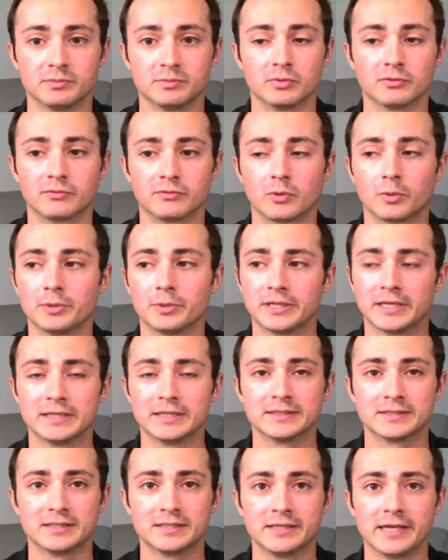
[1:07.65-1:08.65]
And before we get
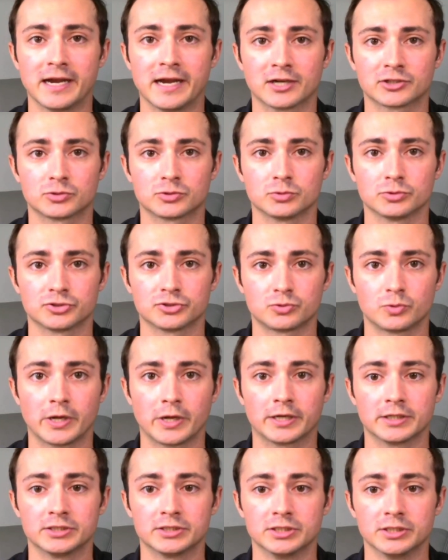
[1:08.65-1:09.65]
into the actual
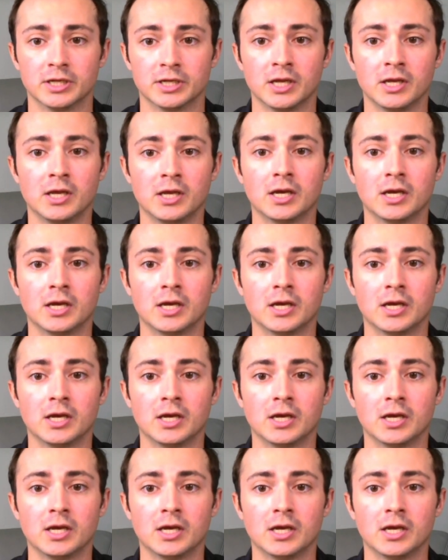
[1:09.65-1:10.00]
strategy,